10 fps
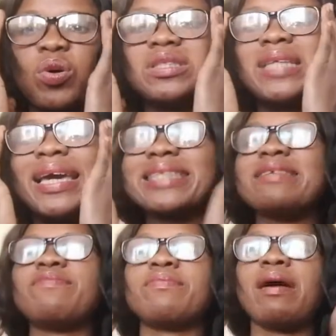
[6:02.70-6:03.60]
go the
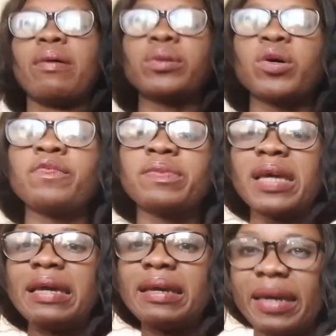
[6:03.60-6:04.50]
negative route of
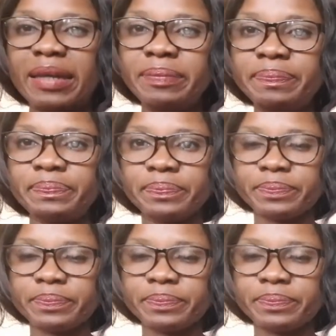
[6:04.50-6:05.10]
thinking